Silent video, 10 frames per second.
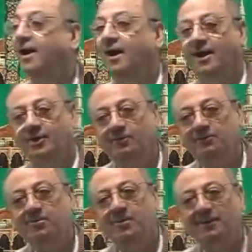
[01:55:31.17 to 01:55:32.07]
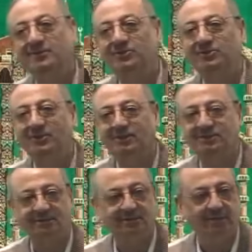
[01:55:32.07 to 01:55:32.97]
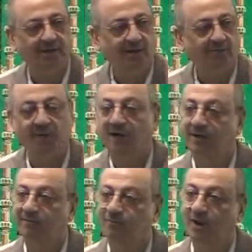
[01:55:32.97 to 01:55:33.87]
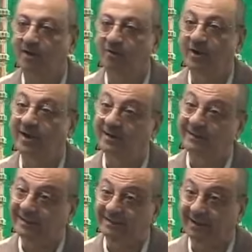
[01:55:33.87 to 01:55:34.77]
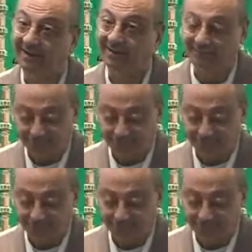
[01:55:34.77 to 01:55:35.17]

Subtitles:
Are you with me, brothers and sisters? We are going in detail.